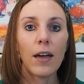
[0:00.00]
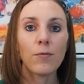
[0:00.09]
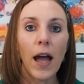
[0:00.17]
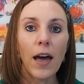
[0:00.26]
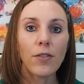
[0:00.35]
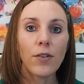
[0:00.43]

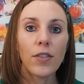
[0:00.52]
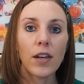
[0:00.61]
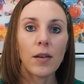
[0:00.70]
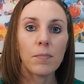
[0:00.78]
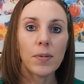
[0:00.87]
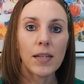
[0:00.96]
rather than
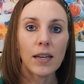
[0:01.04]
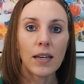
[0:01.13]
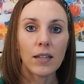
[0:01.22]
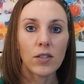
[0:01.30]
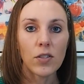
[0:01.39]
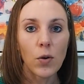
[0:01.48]
it
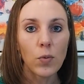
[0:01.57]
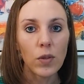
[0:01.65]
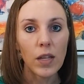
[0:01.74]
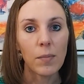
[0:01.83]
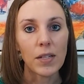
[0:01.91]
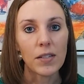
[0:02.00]
being so
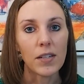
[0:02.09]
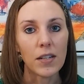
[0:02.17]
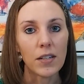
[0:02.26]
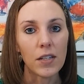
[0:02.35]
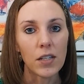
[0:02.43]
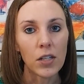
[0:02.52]

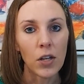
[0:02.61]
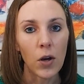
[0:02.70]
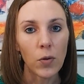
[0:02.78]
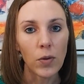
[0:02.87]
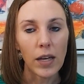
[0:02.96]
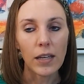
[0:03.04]
limited, you
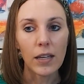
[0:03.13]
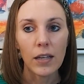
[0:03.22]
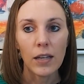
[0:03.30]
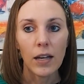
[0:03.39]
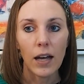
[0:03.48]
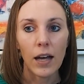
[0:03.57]
know, like
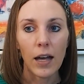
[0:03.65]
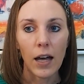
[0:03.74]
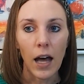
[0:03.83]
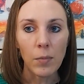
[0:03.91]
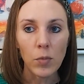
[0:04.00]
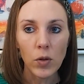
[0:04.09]
uh,
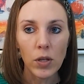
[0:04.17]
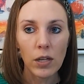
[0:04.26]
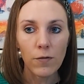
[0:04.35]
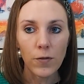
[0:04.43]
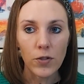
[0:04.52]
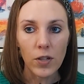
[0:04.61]
I'm
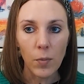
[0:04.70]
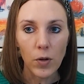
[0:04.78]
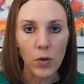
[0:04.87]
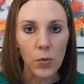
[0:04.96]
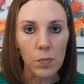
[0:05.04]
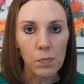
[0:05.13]
looking for someone
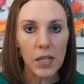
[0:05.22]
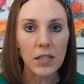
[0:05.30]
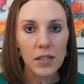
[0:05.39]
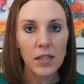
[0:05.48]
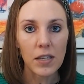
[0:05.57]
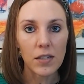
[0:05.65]
who
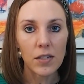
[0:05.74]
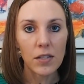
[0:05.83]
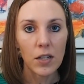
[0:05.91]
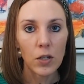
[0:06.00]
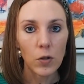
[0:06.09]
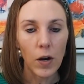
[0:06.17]
meets this
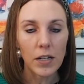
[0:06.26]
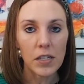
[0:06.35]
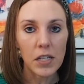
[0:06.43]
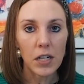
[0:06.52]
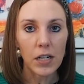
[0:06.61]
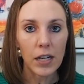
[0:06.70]

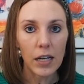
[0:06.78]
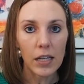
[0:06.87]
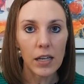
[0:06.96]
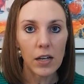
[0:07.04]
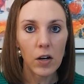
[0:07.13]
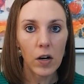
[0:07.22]
criteria
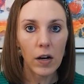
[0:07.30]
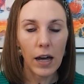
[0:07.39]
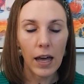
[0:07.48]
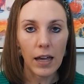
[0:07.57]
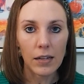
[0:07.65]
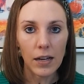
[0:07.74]
here
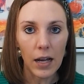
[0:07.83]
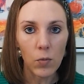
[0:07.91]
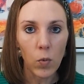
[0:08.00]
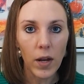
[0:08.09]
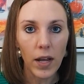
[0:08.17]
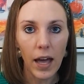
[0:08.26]
and I
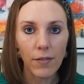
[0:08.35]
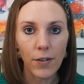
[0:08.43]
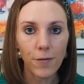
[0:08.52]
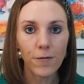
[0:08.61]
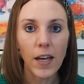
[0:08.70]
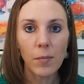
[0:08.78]
want to have a
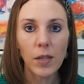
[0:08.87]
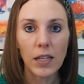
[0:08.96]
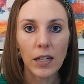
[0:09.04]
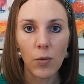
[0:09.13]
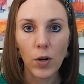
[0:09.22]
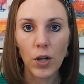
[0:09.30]
family
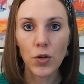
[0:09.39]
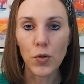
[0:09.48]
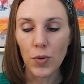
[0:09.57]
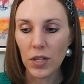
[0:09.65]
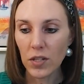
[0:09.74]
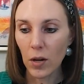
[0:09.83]
and I want to do
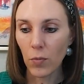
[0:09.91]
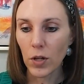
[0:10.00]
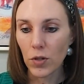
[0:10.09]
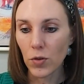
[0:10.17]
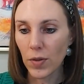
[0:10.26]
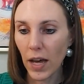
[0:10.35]
this and I want
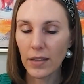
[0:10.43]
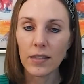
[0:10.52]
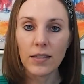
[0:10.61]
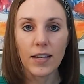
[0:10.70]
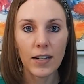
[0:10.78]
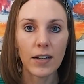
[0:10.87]
to do that
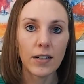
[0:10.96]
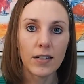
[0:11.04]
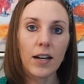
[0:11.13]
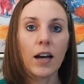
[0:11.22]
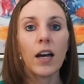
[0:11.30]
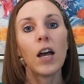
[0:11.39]
and da da da
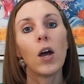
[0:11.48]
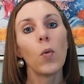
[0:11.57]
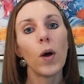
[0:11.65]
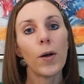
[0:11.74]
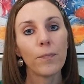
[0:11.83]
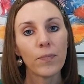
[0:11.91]
da.
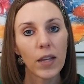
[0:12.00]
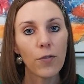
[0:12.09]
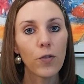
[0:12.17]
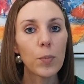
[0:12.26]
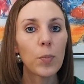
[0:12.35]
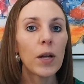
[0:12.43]
Well, if
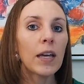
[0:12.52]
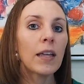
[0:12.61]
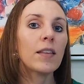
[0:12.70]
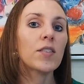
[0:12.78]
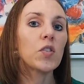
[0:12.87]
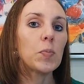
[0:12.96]
we bring in
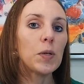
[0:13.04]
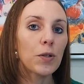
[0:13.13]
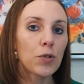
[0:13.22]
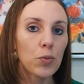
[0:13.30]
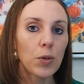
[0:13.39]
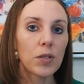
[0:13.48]
the
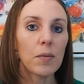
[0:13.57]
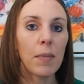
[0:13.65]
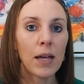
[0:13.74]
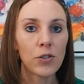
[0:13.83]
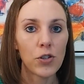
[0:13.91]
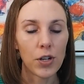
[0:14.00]
spiritual
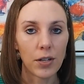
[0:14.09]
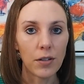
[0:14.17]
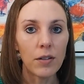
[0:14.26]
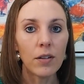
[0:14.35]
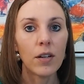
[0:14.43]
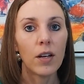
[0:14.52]
dimension,